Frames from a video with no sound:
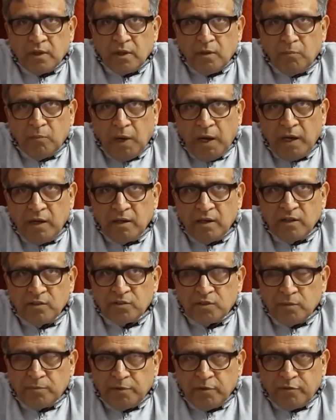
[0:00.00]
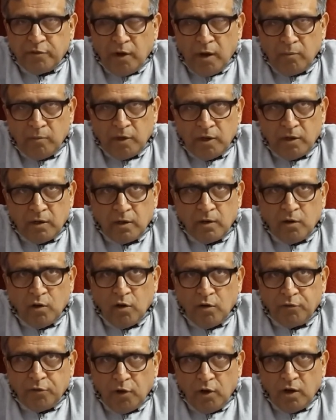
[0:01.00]
Mind is the performer
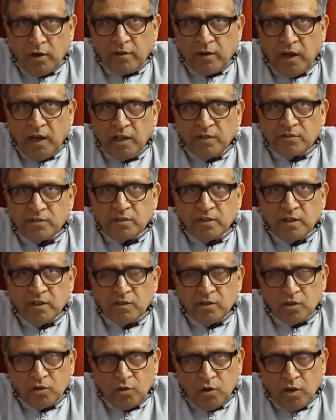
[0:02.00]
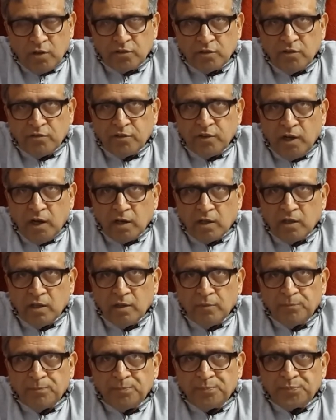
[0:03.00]
of all rites in the course of yagya.